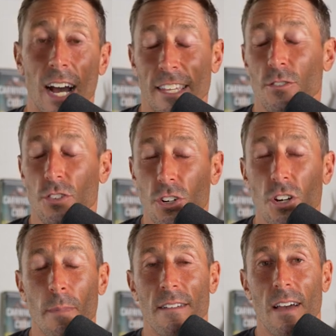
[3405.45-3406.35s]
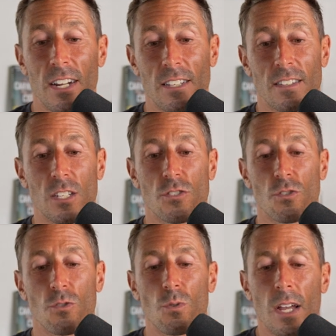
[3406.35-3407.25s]
I think there's a good amount of evidence that they
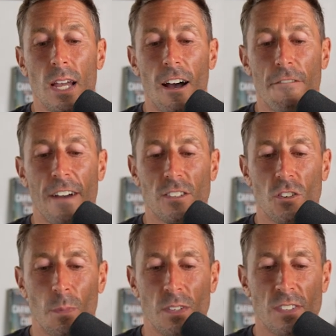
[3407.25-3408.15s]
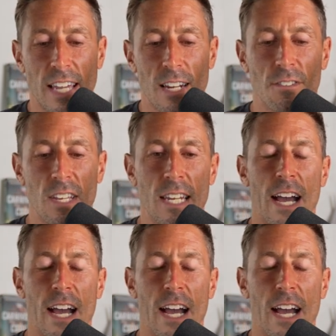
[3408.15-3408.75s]
do affect humans negatively.